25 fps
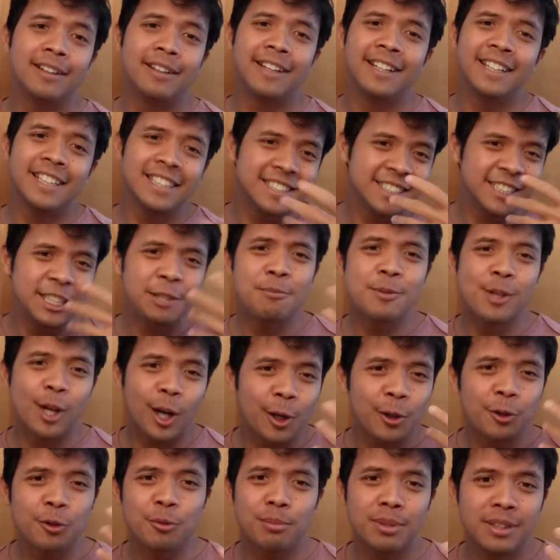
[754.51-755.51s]
And it seems
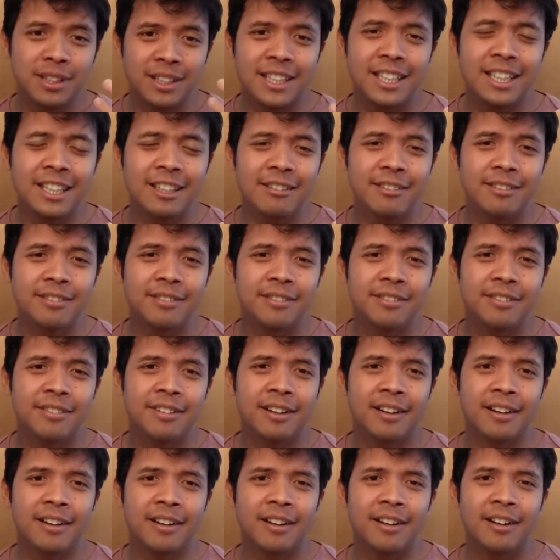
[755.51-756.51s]
hard to believe,
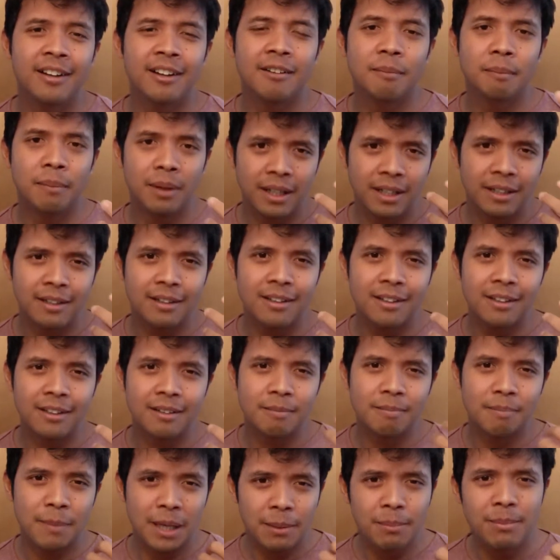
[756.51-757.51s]
but
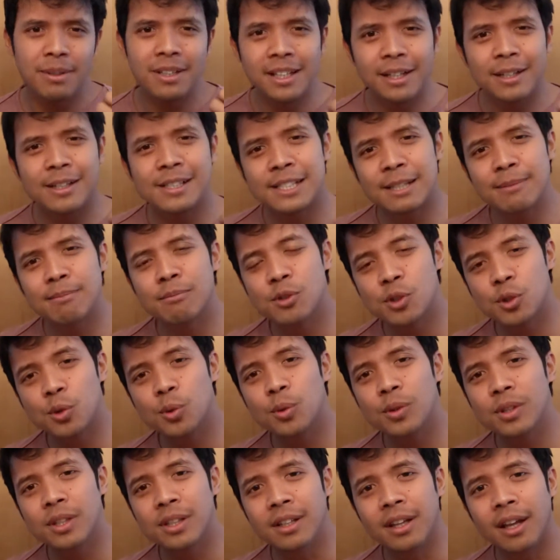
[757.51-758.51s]
maybe there is some
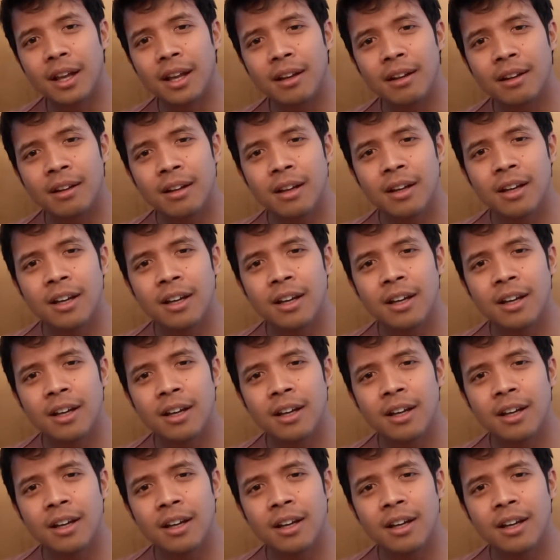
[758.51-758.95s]
truth in that.